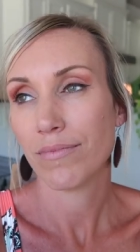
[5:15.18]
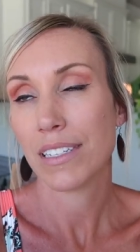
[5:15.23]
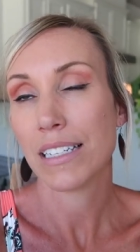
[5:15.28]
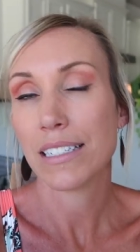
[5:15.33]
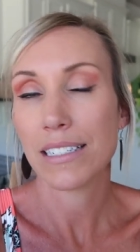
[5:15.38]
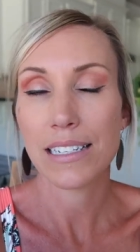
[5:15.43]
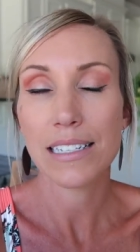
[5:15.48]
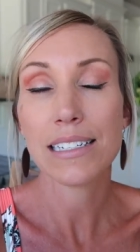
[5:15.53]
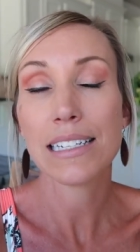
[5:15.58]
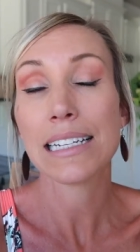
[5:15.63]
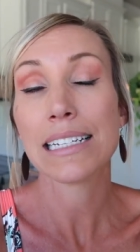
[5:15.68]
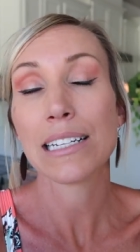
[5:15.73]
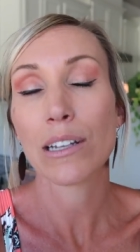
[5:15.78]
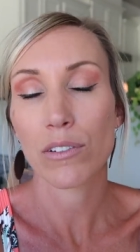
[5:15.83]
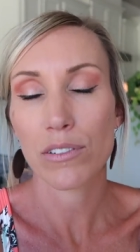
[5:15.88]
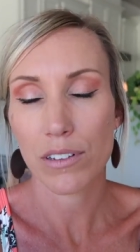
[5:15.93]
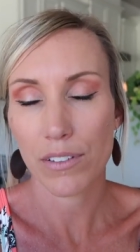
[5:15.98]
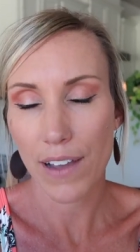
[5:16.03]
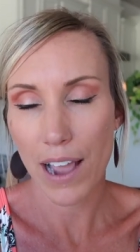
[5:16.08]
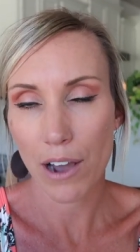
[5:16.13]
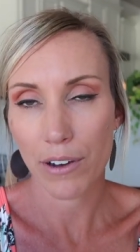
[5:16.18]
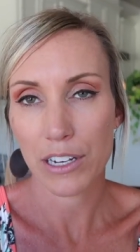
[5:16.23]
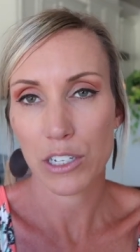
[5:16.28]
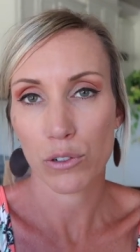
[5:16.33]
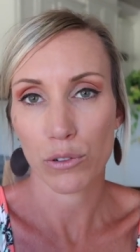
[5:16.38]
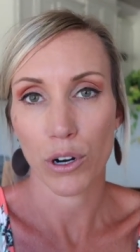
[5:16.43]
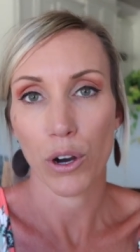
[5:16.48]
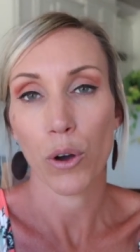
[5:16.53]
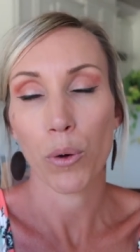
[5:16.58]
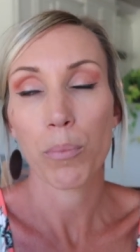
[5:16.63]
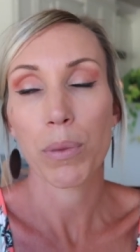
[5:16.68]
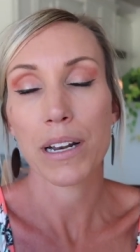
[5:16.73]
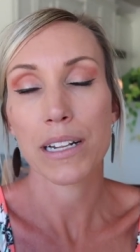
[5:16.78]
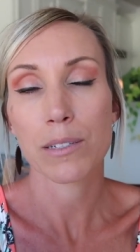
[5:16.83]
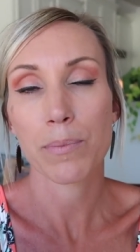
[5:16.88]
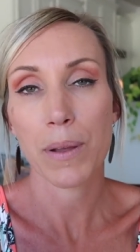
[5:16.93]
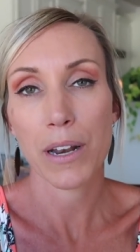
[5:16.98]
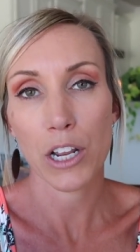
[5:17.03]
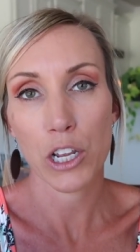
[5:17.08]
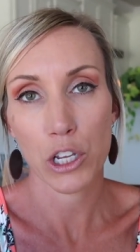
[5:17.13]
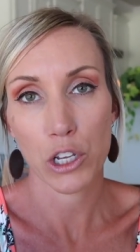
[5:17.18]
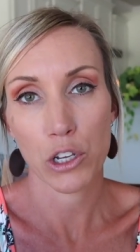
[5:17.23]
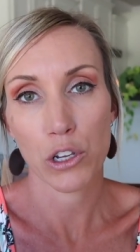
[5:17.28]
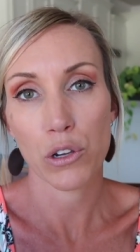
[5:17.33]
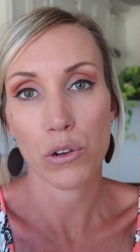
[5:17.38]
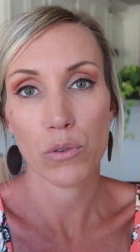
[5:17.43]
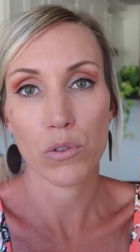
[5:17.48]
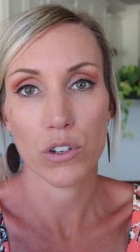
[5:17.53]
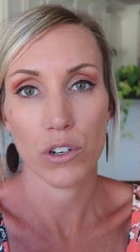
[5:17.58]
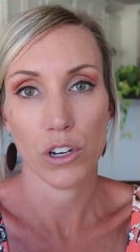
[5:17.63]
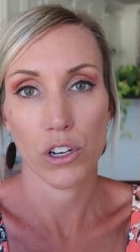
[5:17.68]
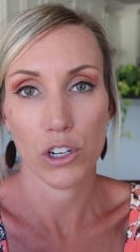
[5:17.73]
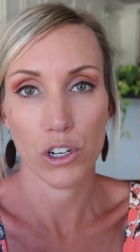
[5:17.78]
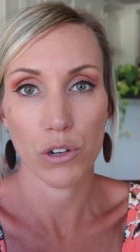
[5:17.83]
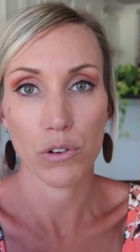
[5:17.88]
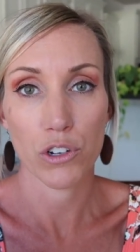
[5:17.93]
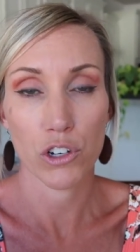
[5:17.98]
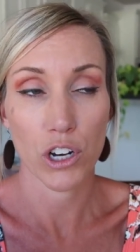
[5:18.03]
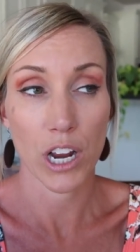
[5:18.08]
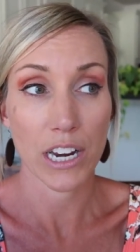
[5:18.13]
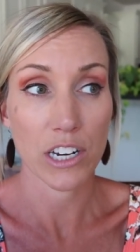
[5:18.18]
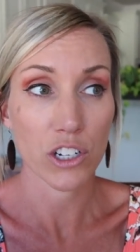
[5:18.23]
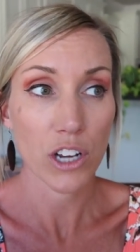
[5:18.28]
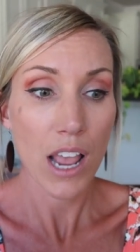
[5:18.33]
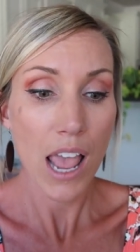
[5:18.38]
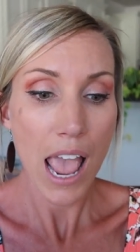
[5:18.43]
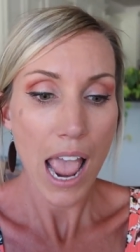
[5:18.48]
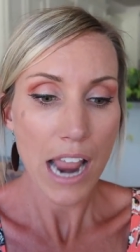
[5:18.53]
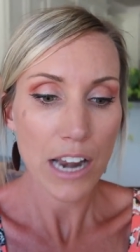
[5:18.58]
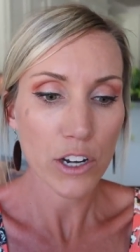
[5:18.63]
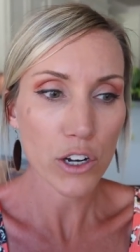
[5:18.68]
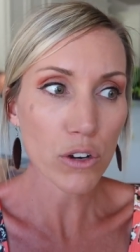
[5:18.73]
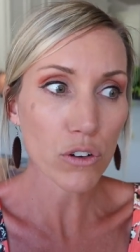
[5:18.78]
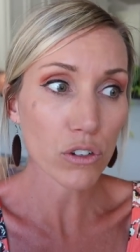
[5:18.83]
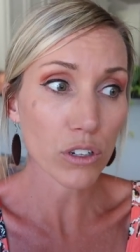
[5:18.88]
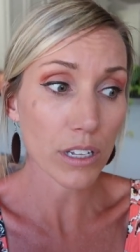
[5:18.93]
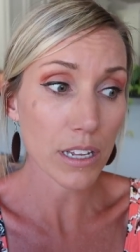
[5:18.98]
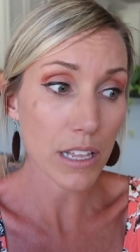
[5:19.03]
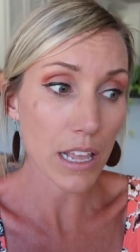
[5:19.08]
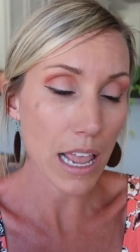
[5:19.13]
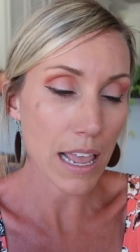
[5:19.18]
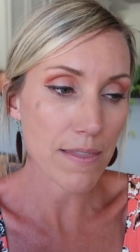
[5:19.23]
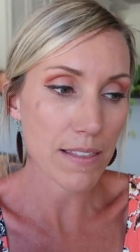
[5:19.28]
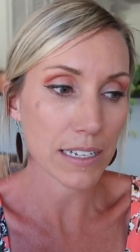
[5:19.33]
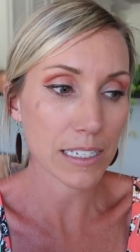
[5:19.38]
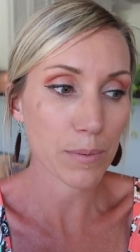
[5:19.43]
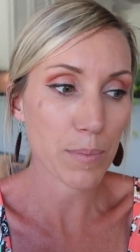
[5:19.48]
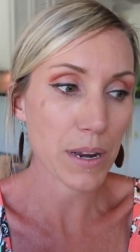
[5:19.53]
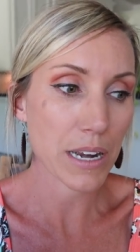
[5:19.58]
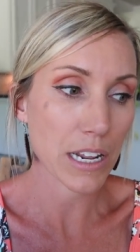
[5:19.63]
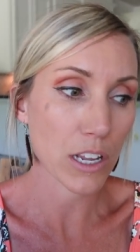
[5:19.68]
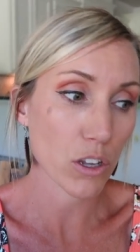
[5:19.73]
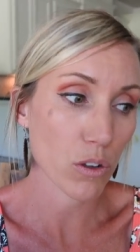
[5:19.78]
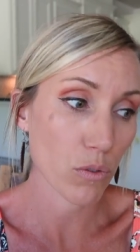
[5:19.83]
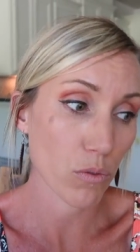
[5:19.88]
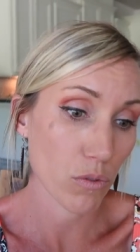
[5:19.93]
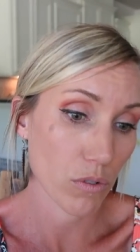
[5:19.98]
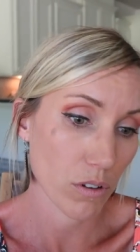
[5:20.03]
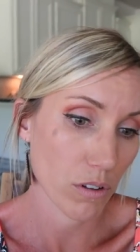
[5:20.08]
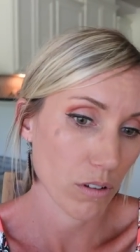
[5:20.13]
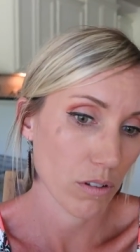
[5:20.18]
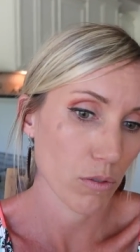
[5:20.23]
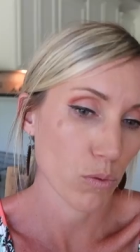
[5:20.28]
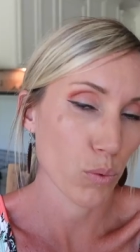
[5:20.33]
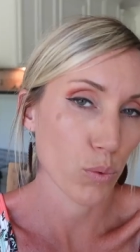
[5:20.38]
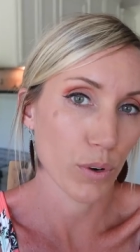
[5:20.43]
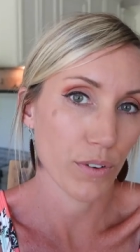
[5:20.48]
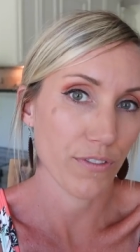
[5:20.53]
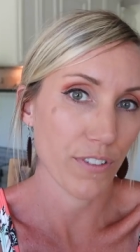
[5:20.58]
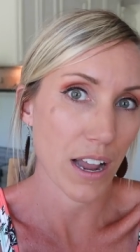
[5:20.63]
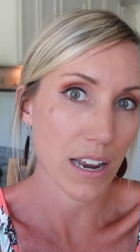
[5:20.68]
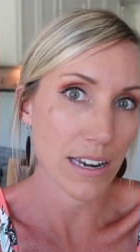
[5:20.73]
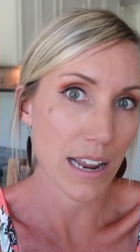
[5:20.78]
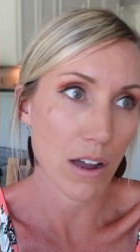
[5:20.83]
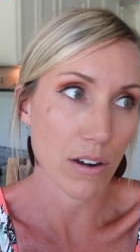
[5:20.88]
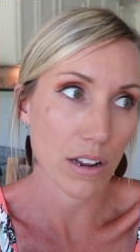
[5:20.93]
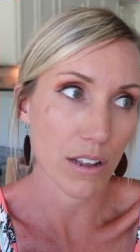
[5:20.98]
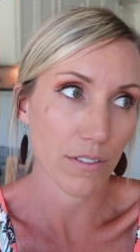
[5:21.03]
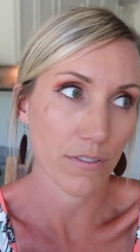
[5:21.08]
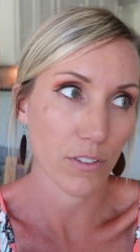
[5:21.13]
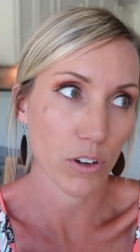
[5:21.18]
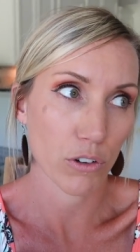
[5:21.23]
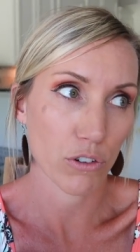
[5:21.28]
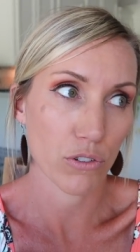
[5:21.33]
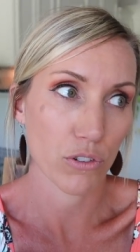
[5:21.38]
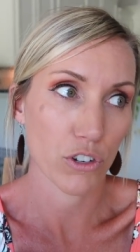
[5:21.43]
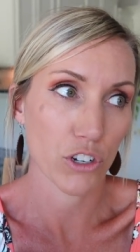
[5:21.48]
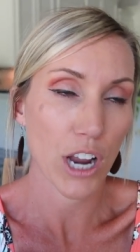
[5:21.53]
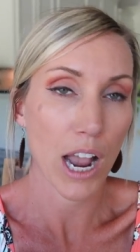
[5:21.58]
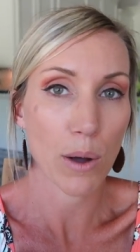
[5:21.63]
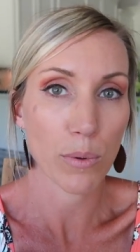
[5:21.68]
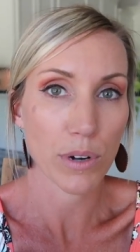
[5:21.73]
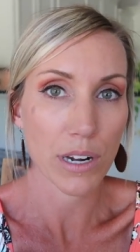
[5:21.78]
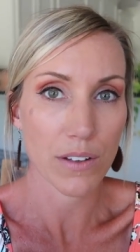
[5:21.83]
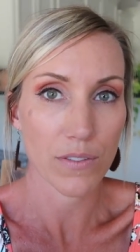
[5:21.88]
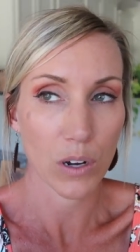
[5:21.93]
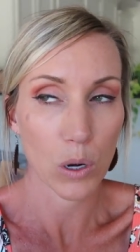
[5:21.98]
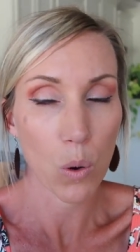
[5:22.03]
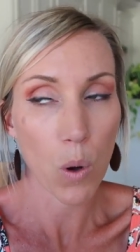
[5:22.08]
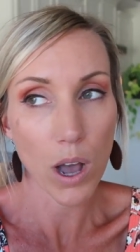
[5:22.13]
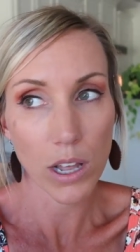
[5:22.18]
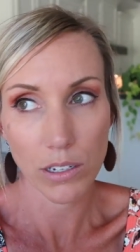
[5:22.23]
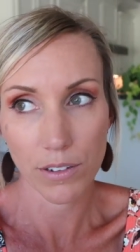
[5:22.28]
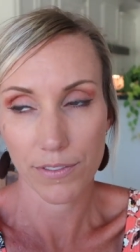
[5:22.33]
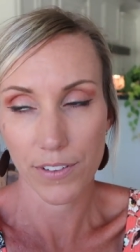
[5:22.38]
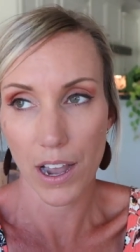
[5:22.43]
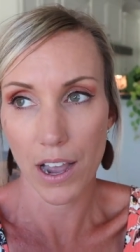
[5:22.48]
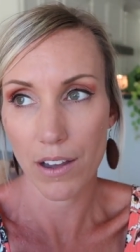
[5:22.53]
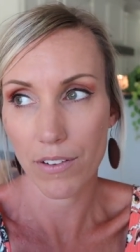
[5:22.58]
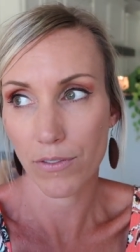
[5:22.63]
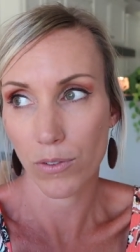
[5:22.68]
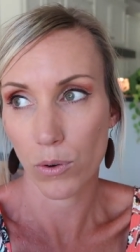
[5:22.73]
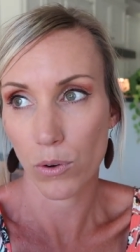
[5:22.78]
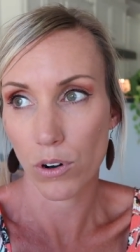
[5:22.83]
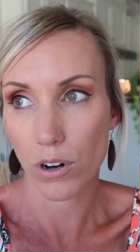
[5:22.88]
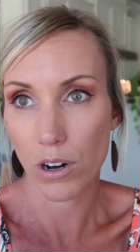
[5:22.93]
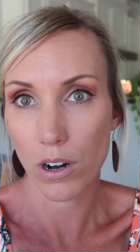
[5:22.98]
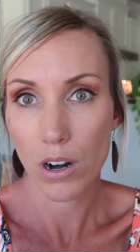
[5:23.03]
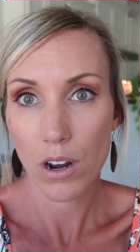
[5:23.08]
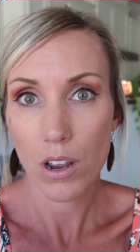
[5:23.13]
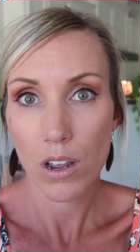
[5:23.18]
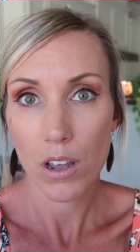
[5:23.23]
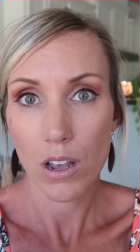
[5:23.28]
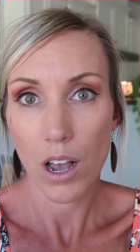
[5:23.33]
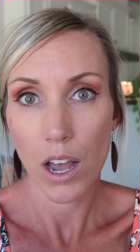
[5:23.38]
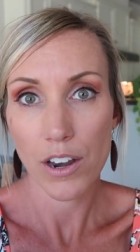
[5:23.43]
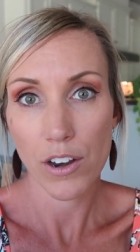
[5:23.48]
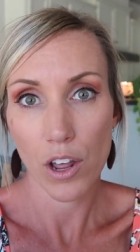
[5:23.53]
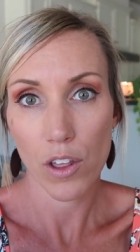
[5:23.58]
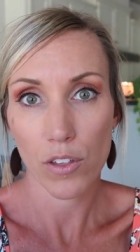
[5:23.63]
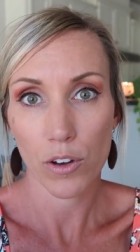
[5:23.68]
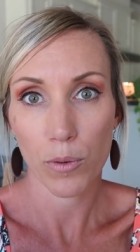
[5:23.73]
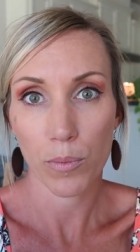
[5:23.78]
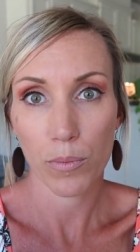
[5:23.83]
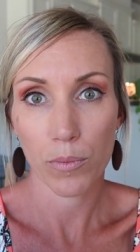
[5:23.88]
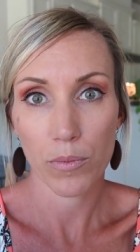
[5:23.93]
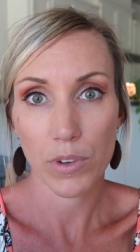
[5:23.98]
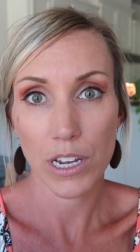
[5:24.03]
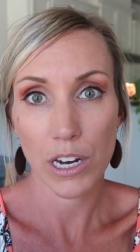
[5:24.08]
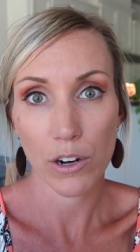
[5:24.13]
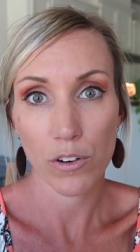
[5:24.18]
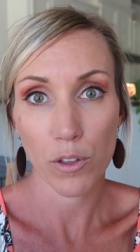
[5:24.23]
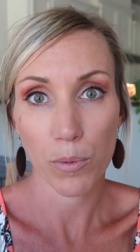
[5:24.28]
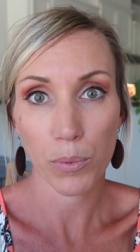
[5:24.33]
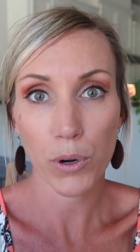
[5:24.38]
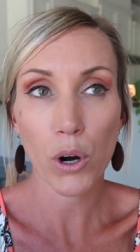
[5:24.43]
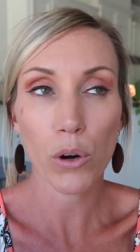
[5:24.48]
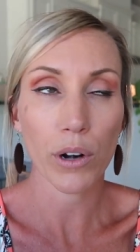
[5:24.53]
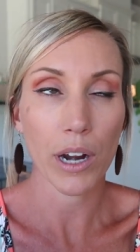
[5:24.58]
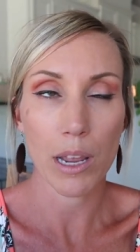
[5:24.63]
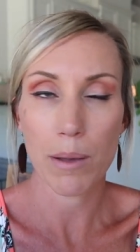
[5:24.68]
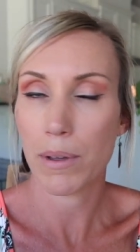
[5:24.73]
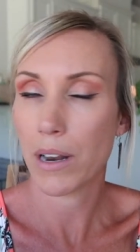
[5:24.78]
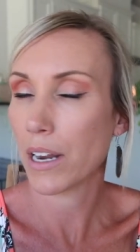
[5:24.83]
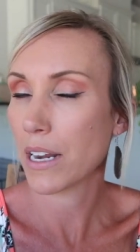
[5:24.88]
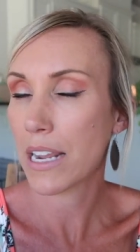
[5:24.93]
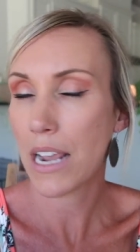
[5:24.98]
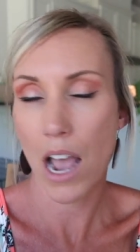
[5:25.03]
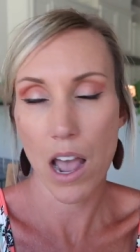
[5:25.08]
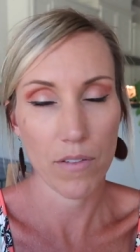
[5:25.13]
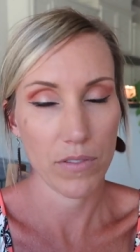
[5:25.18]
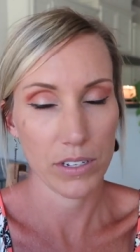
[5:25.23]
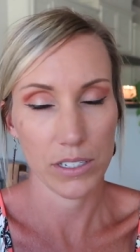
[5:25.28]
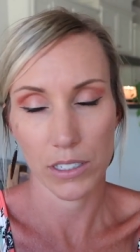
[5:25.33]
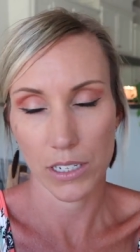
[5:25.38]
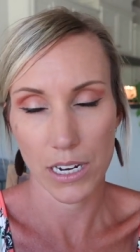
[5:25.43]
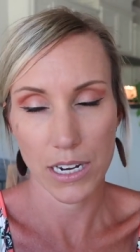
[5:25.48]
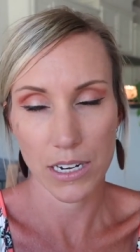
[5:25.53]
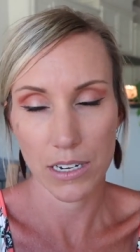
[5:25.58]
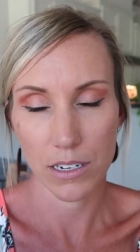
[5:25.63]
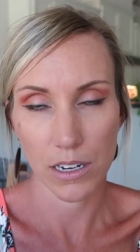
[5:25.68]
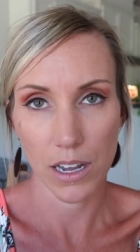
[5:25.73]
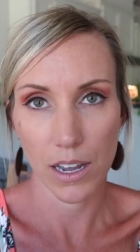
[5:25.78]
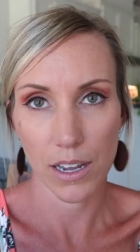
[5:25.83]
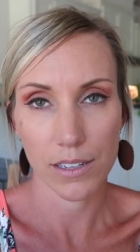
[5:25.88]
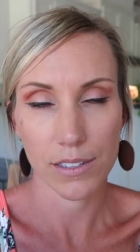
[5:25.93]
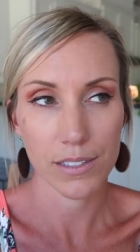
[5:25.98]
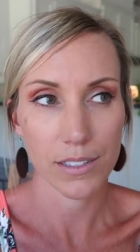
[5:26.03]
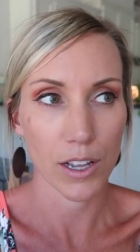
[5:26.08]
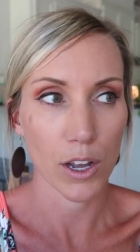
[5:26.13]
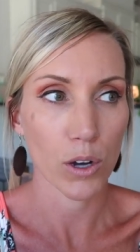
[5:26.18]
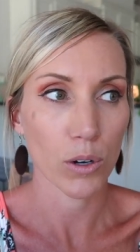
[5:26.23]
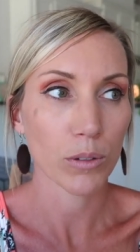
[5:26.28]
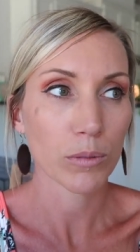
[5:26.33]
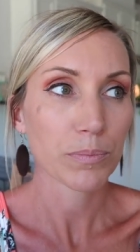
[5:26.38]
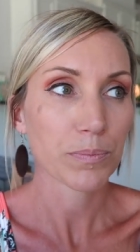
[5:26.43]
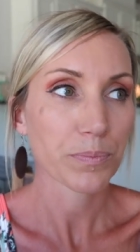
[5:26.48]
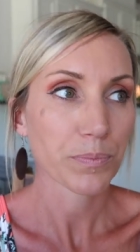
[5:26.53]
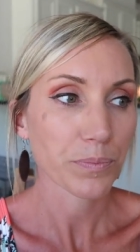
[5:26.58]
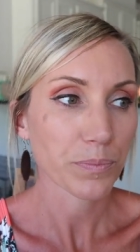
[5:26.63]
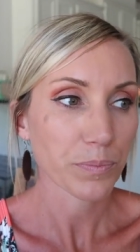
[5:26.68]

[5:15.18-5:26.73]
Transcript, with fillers: the, the details of how he's grown, but it's been a huge, huge change. And usually in this meeting, you would find out if your child would even qualify for another year in the program. And he obviously, he does. So